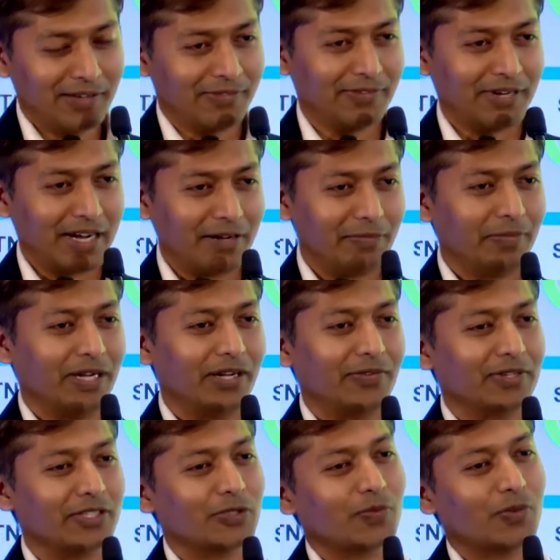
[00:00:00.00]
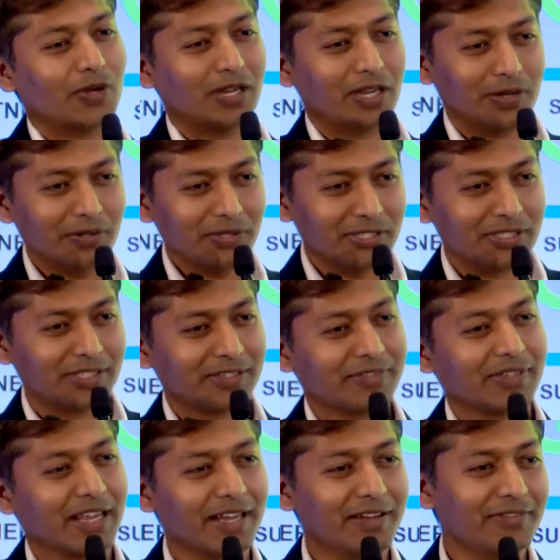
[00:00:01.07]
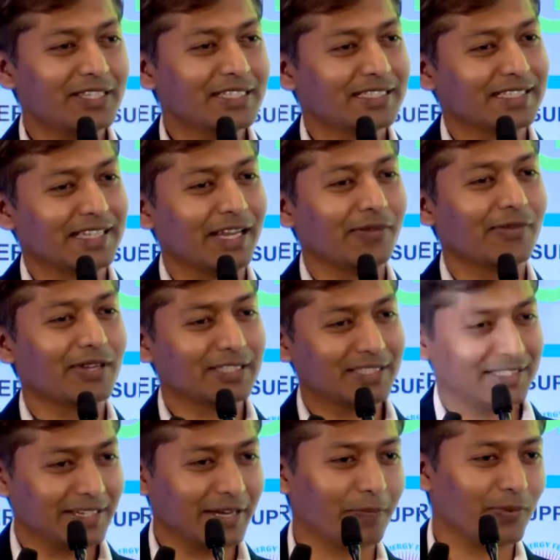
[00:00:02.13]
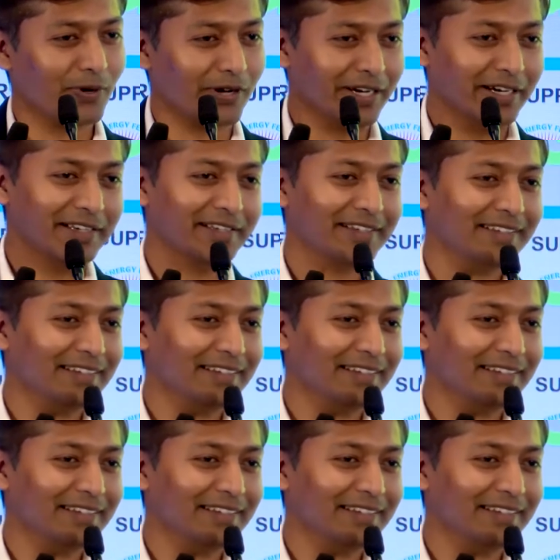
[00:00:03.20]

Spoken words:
We had built one small house in which cell was deployed.